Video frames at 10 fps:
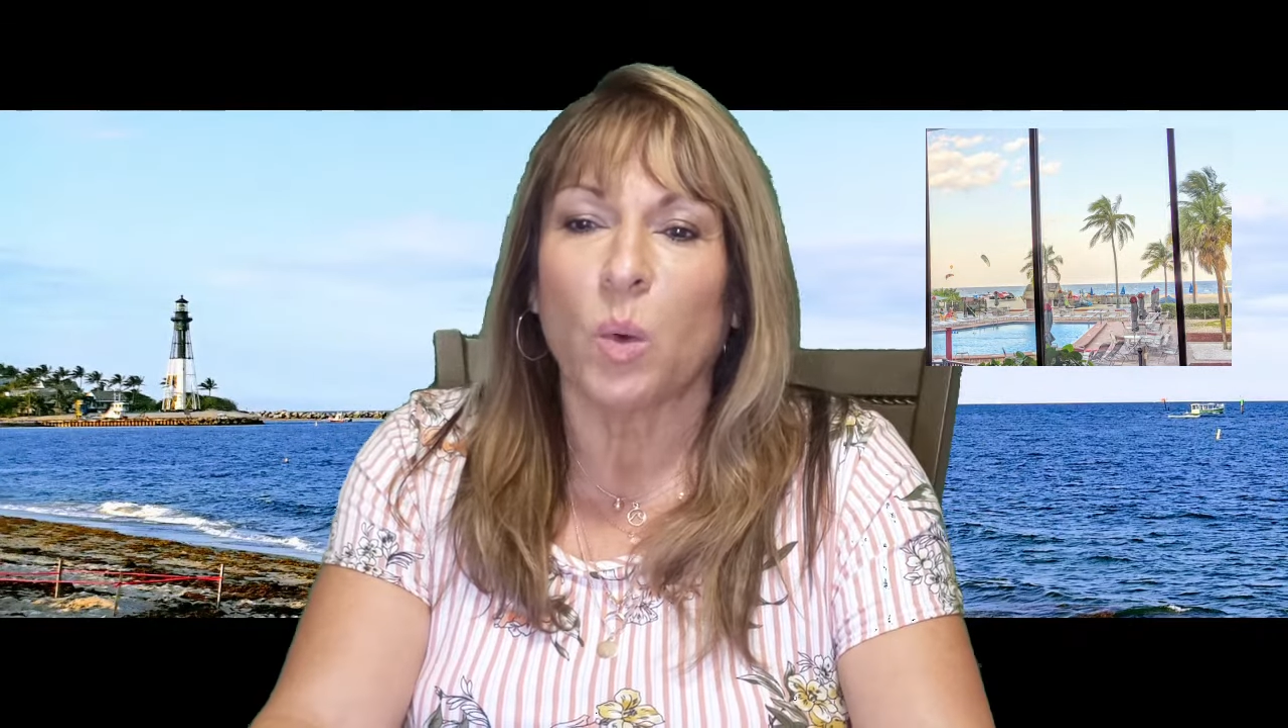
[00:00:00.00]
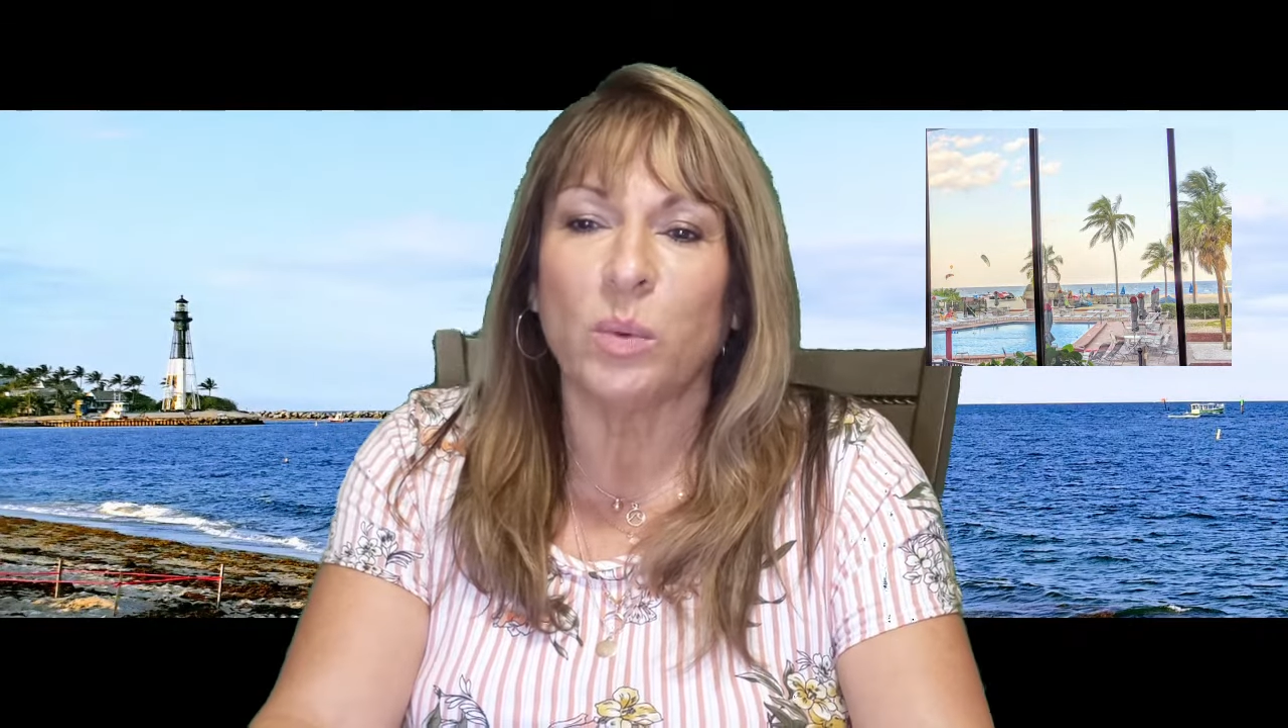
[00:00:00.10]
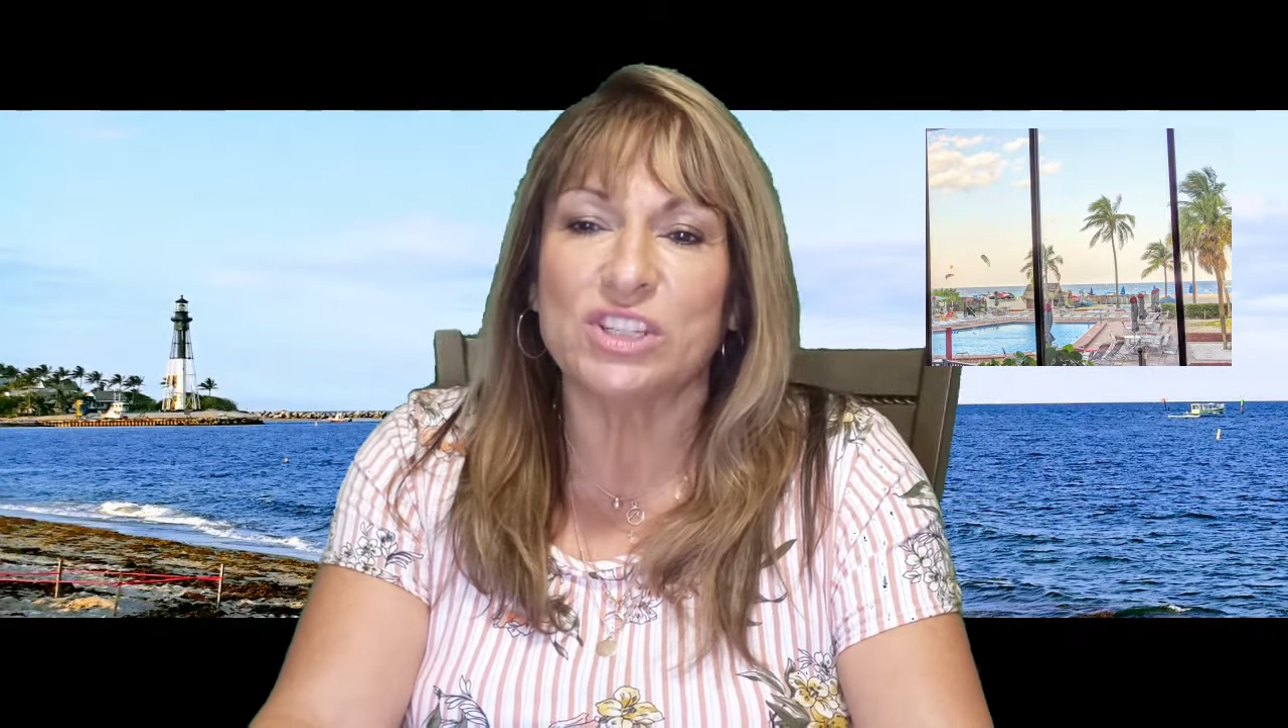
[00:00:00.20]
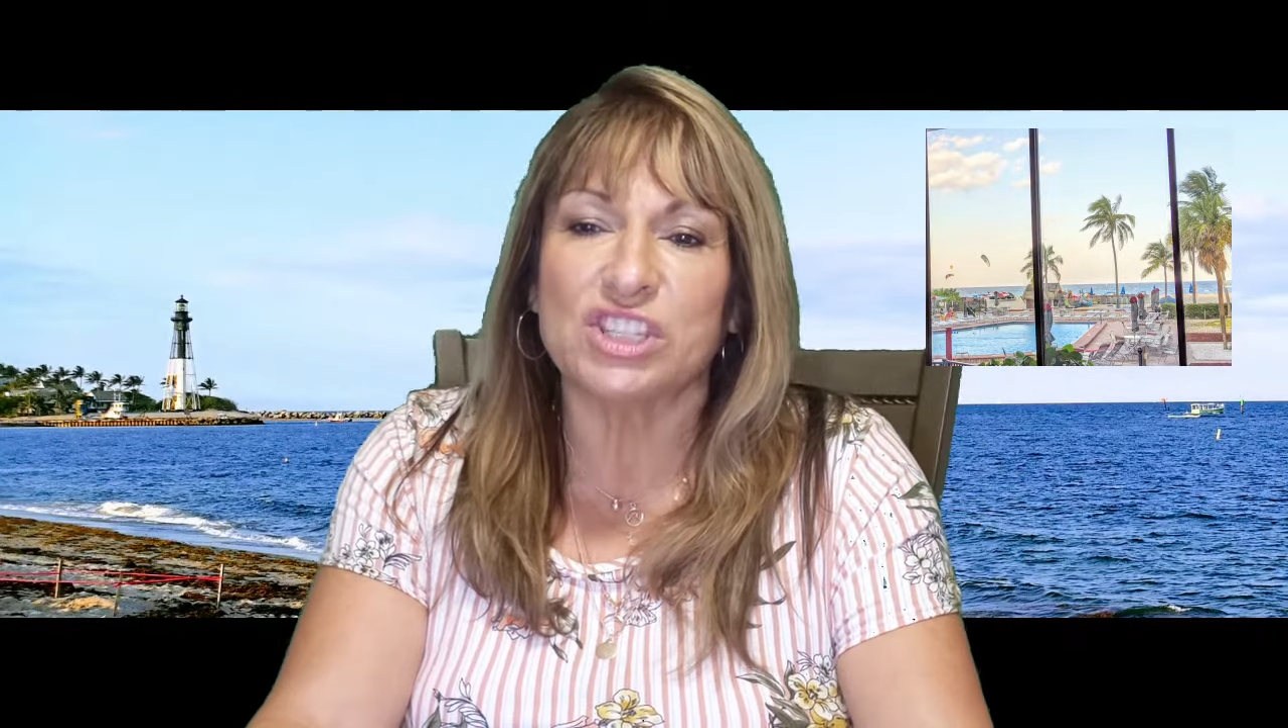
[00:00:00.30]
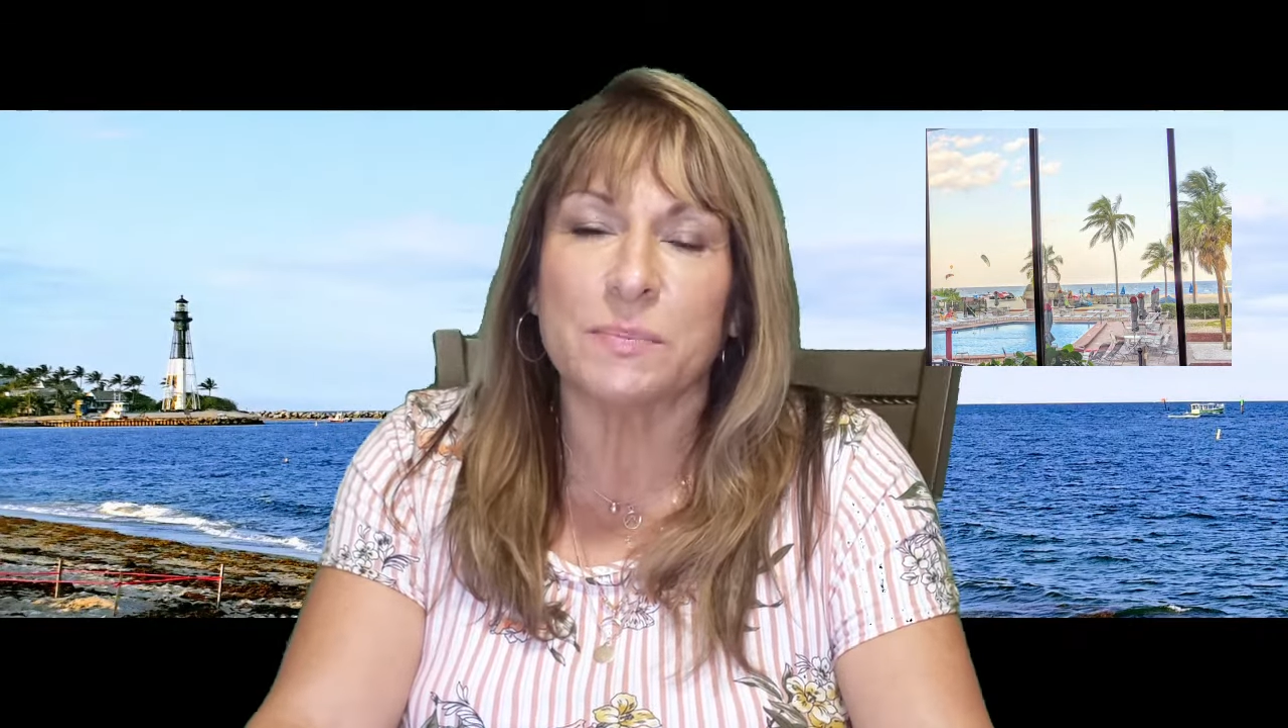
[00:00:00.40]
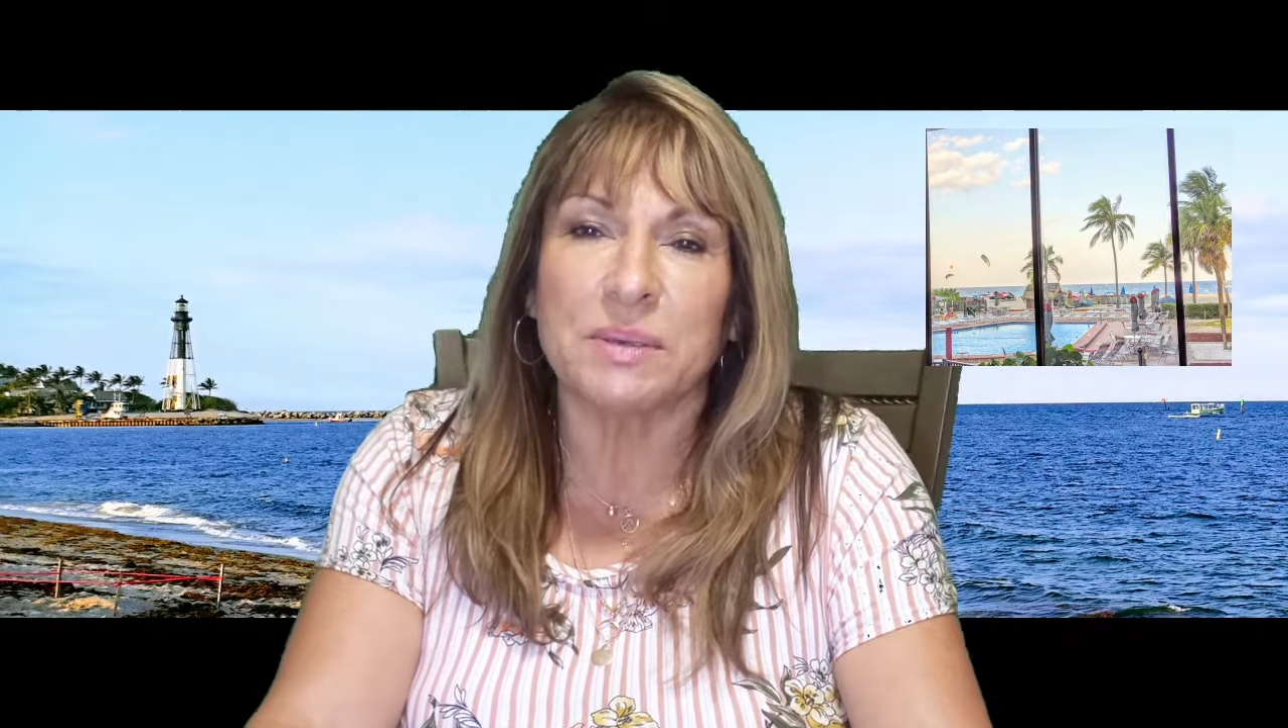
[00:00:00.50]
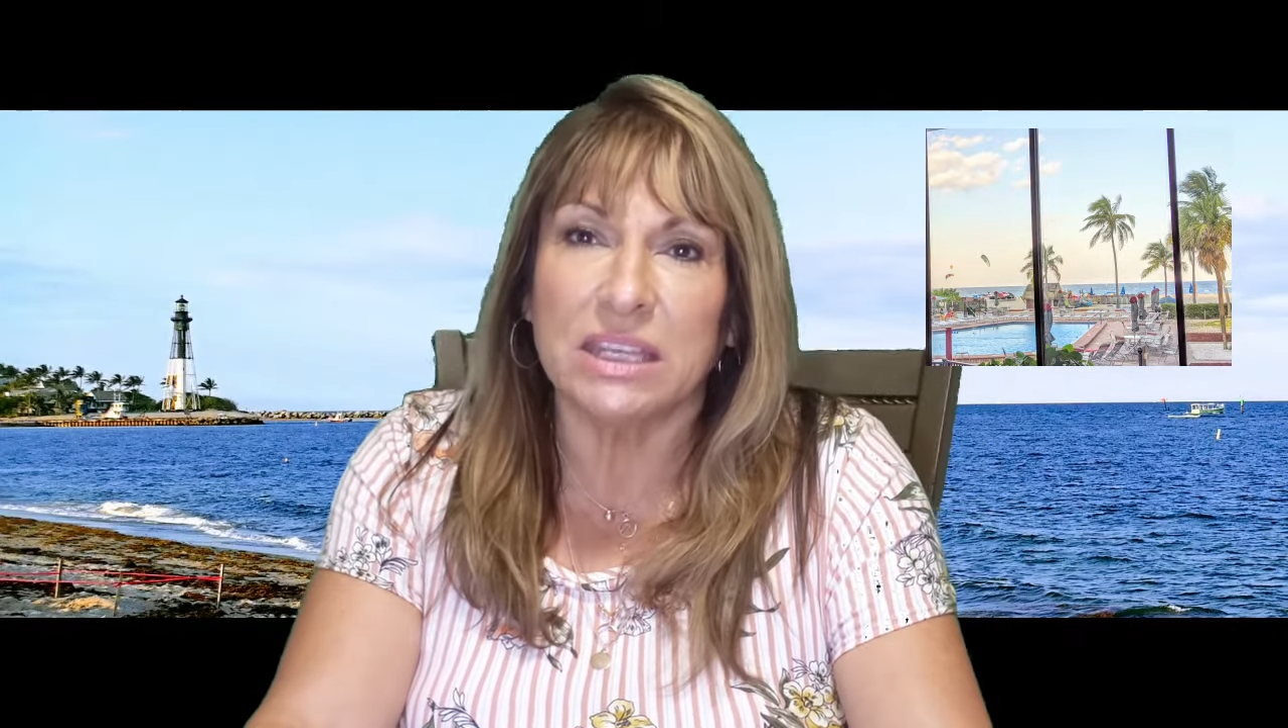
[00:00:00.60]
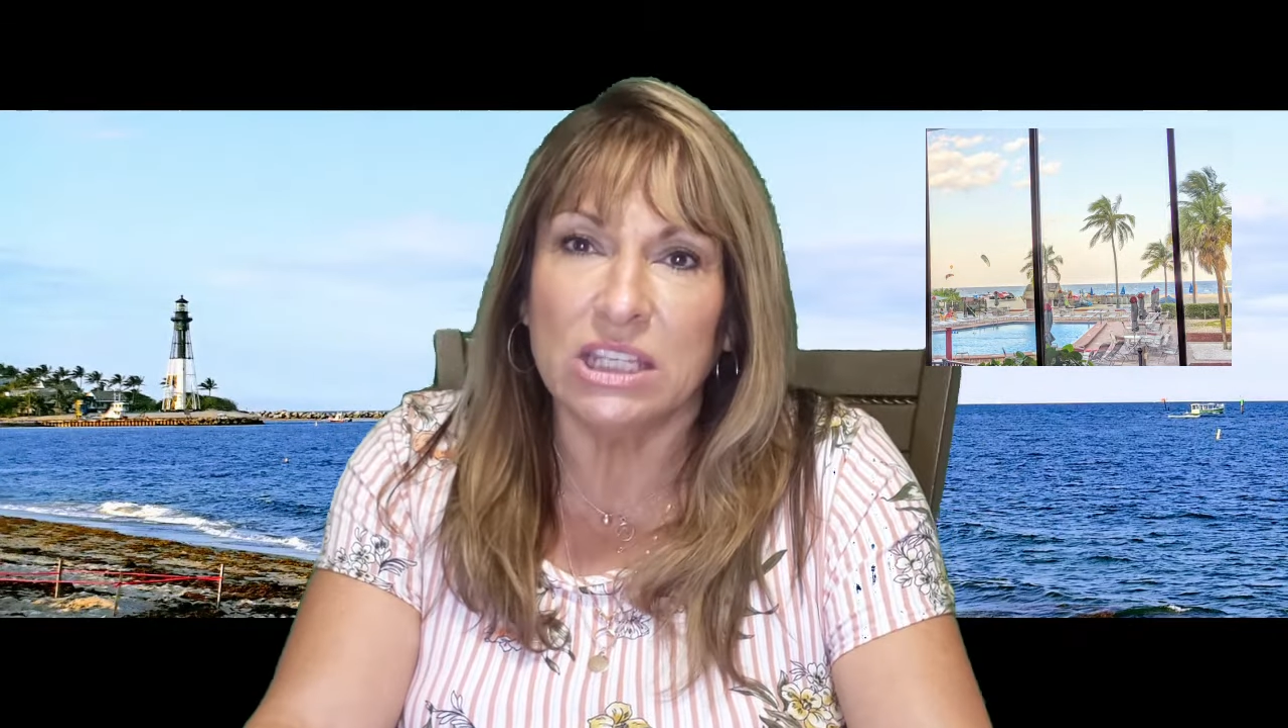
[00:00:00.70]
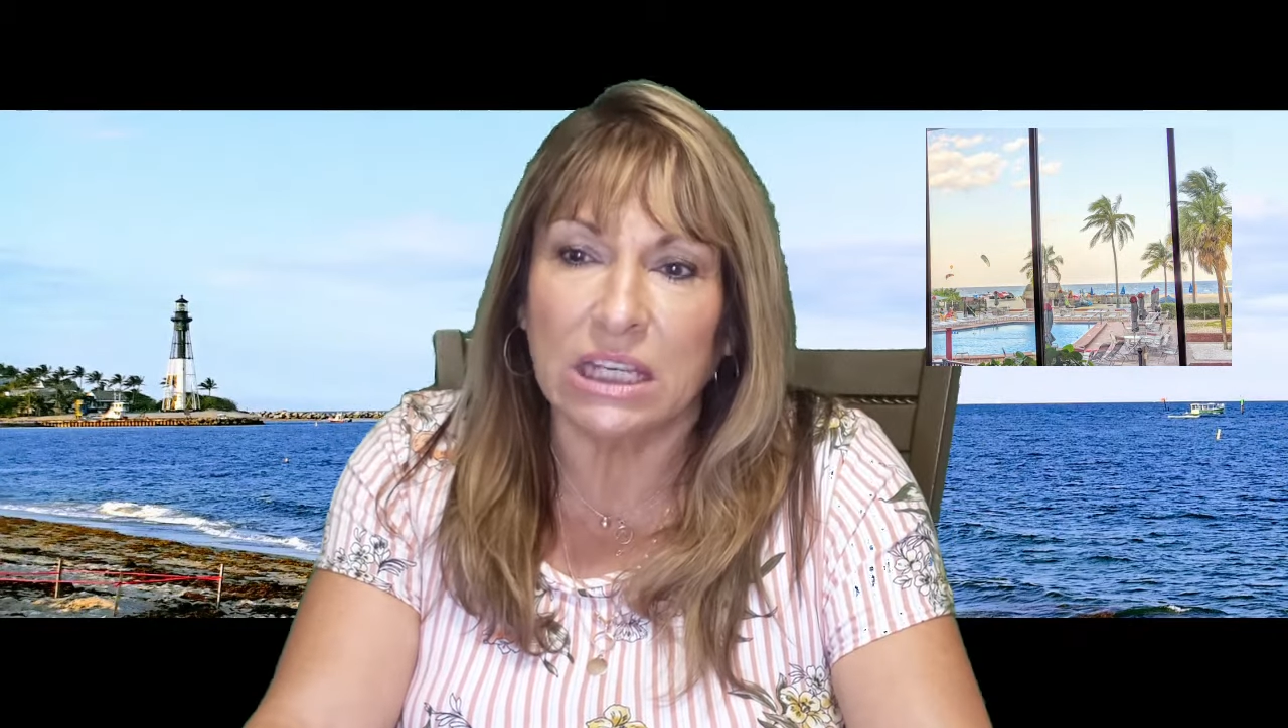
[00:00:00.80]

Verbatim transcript: which is a pina